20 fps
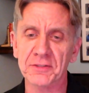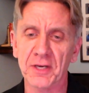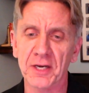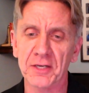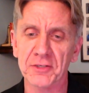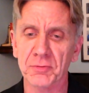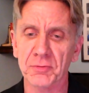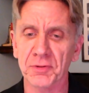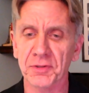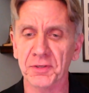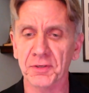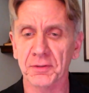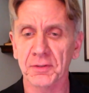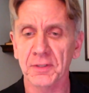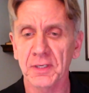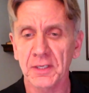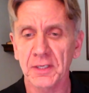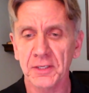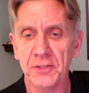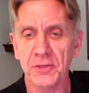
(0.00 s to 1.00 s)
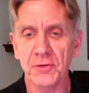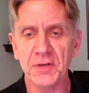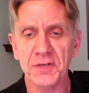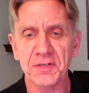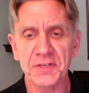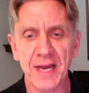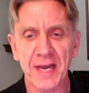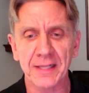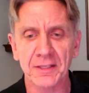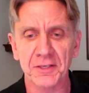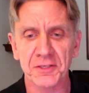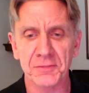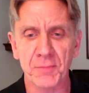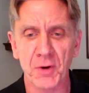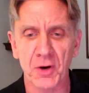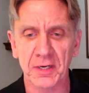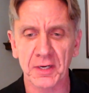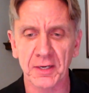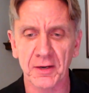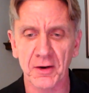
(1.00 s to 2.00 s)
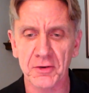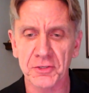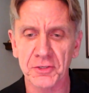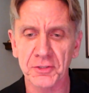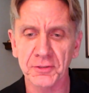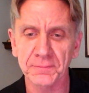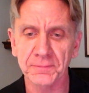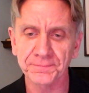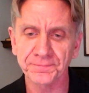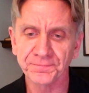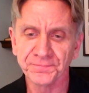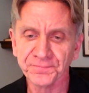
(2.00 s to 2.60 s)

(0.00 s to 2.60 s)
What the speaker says: in touch with you? You're in Dallas market, aren't you?